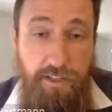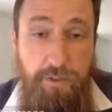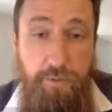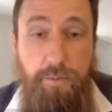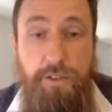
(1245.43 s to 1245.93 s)
and
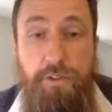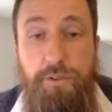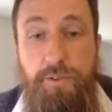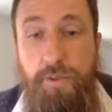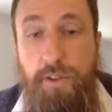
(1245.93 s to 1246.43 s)
it will be
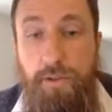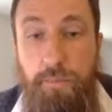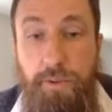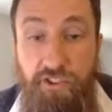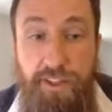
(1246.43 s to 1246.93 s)
used for the
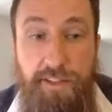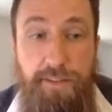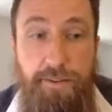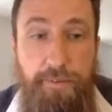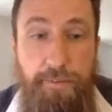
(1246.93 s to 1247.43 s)
commissioning.